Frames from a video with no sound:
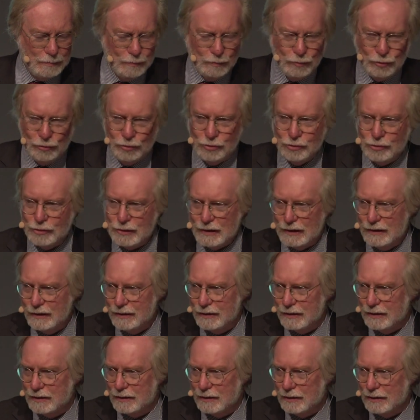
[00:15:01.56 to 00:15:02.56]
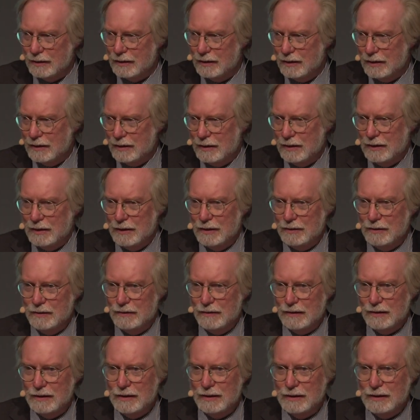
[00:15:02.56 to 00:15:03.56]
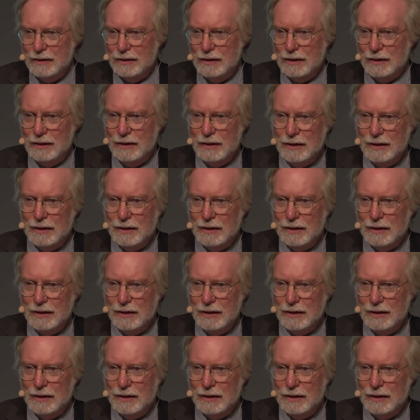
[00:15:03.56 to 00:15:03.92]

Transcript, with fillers: broadly, the, the